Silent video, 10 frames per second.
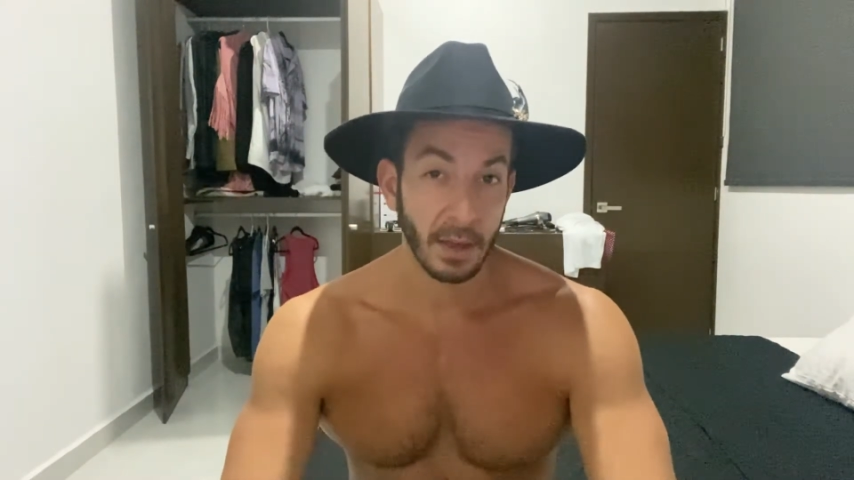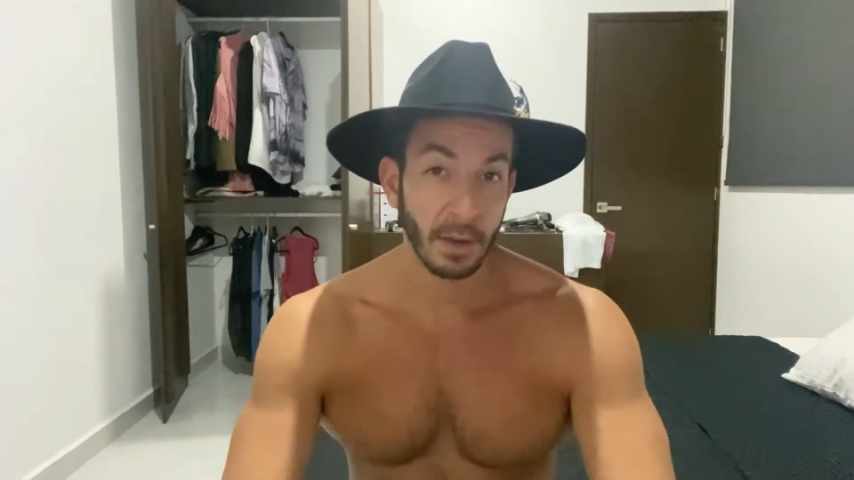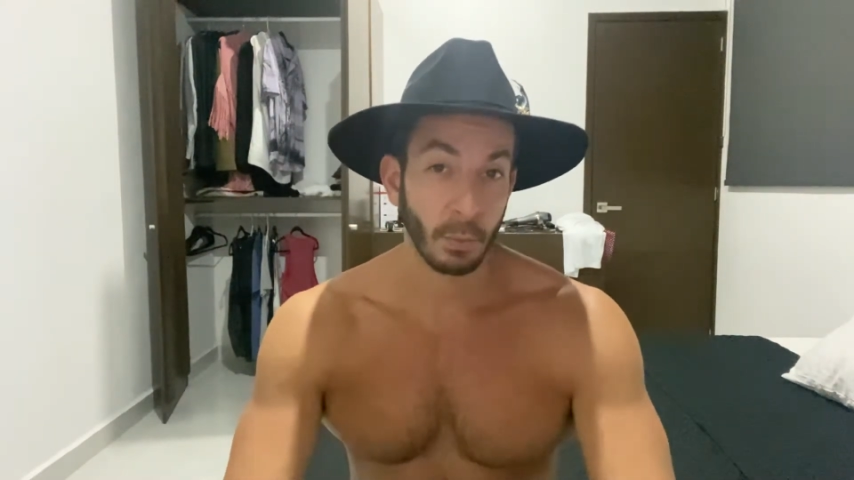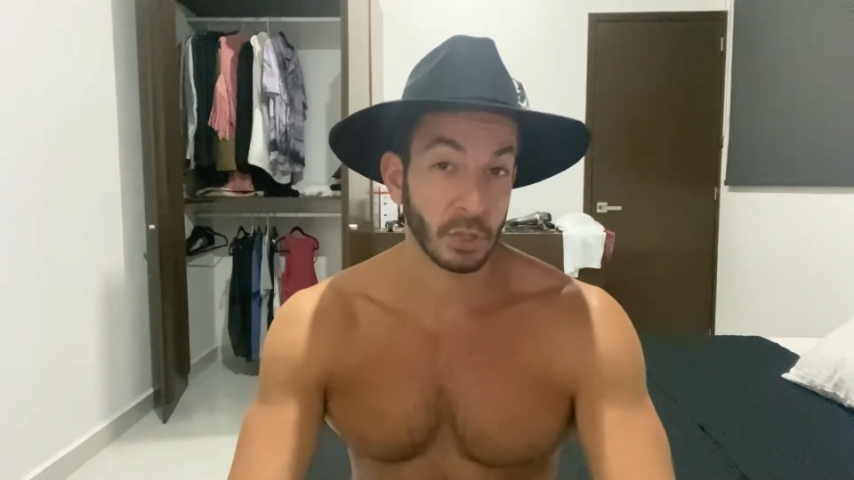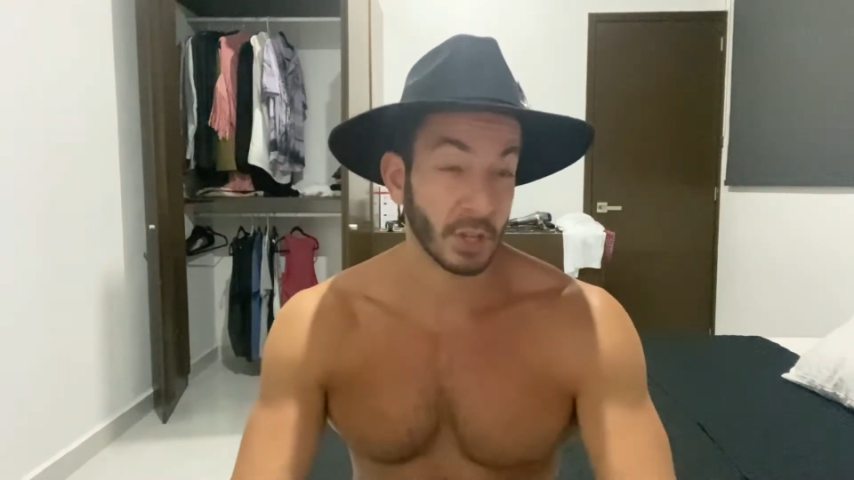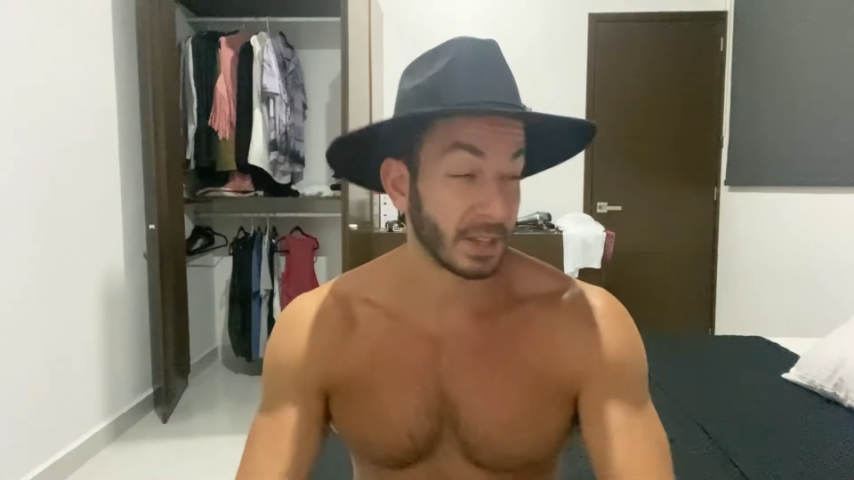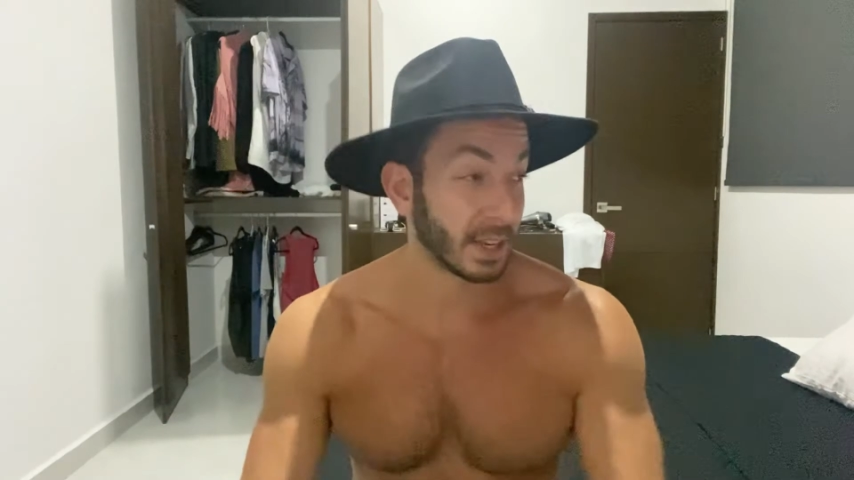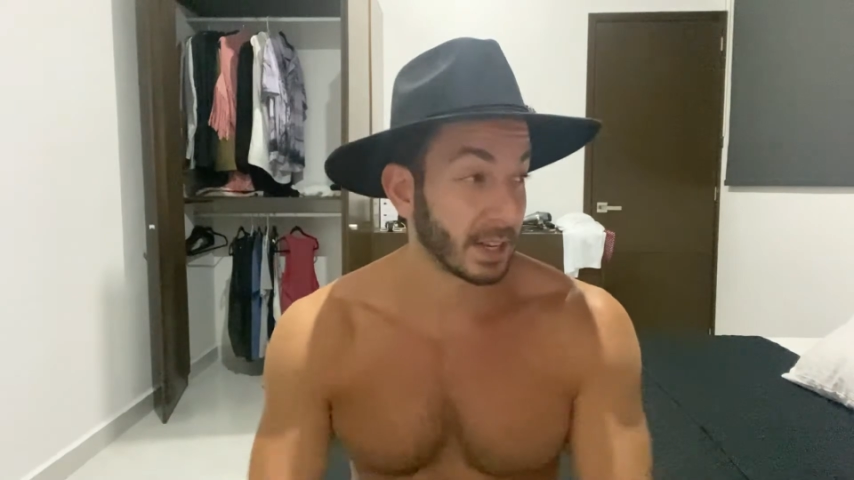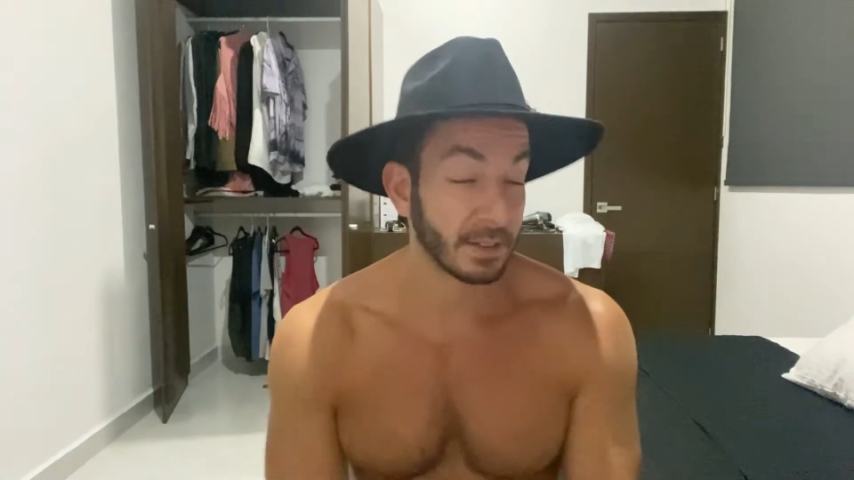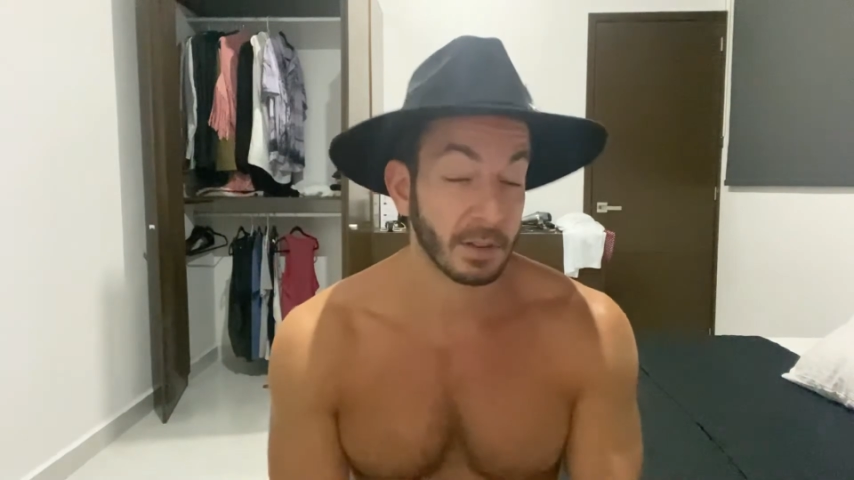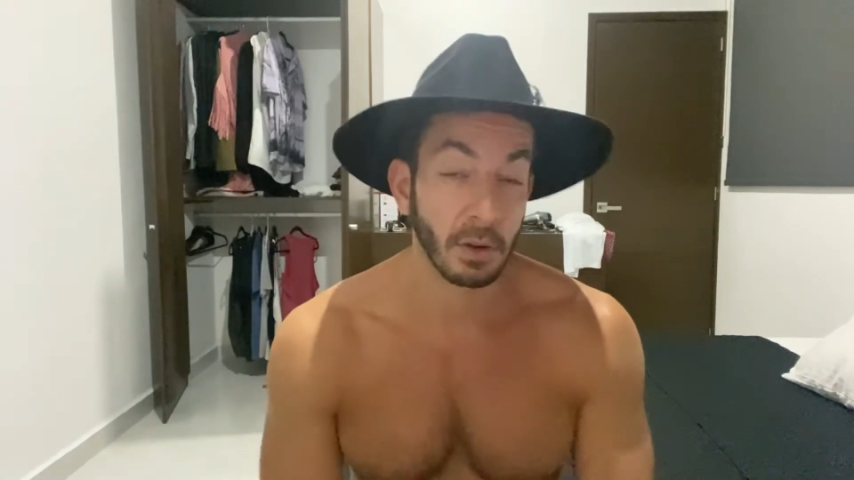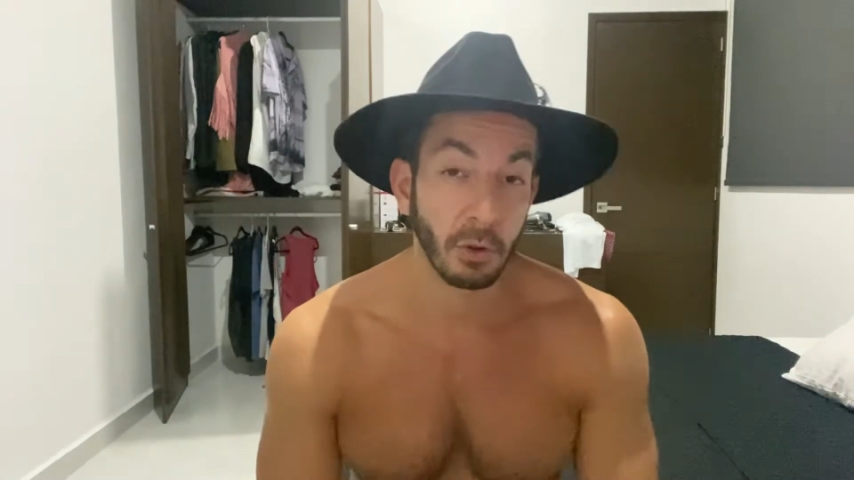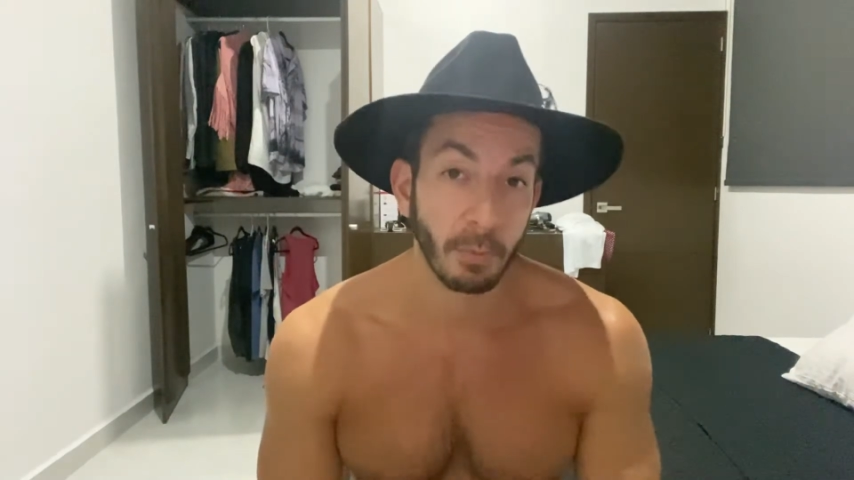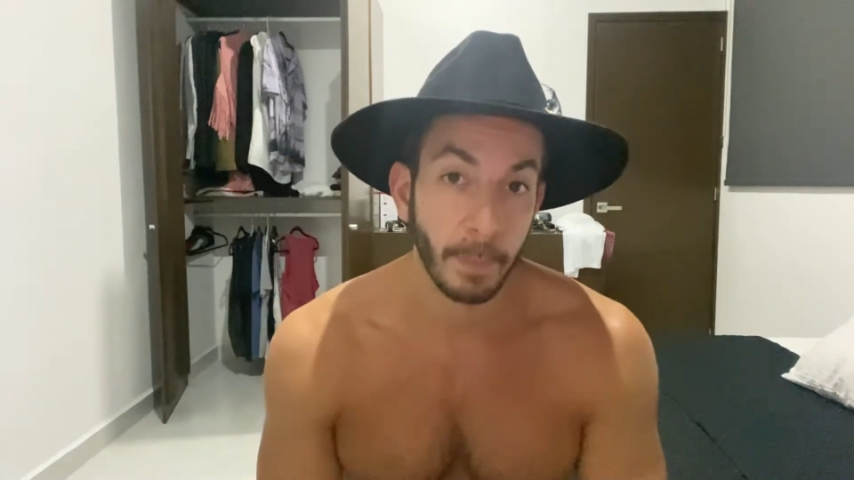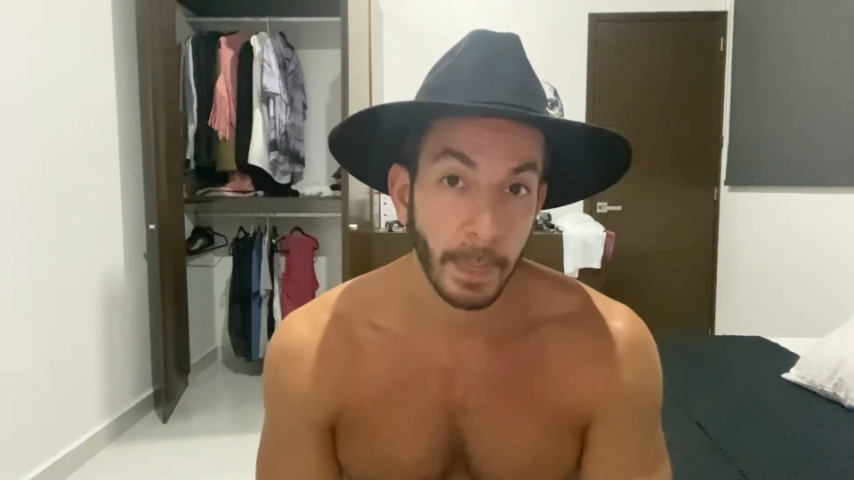which I did in Tulum